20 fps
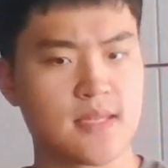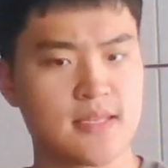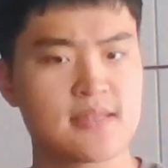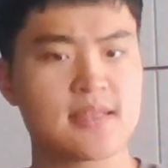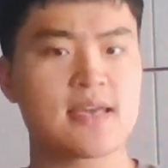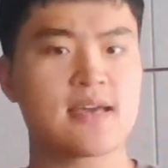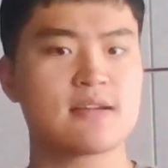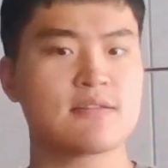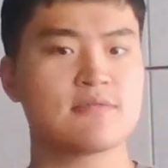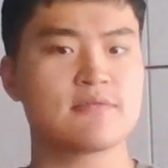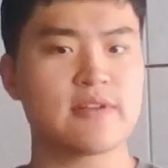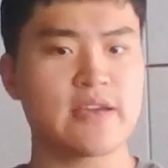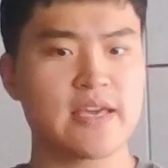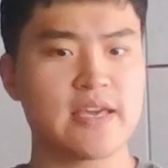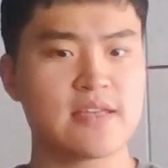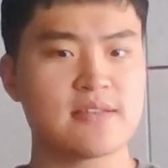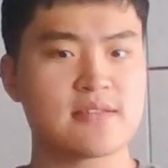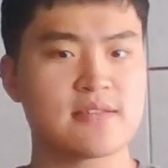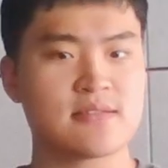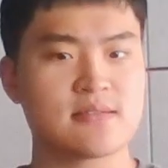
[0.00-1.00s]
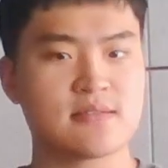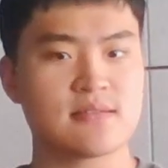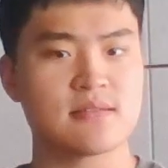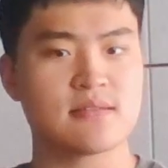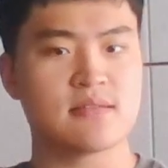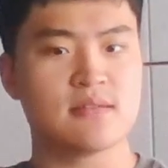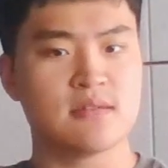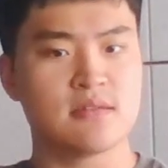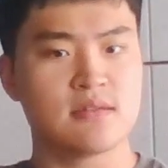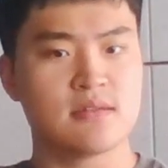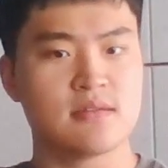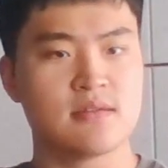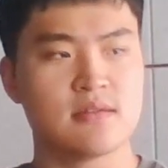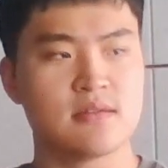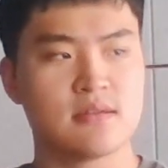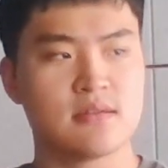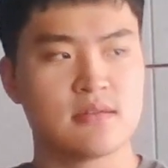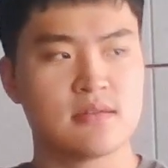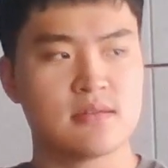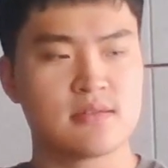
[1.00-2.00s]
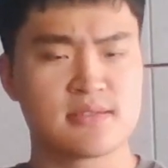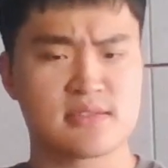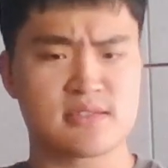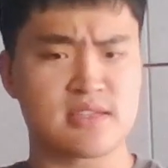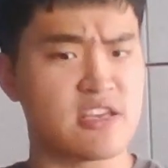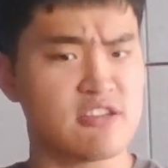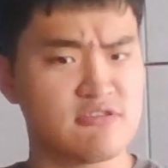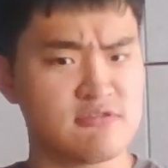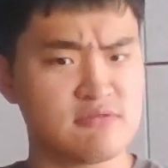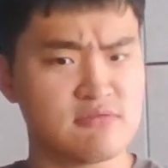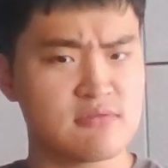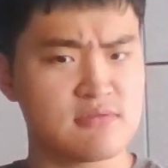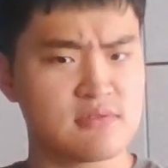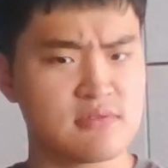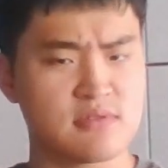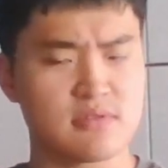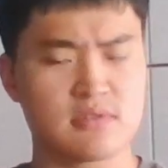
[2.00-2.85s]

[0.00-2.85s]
integrate skills.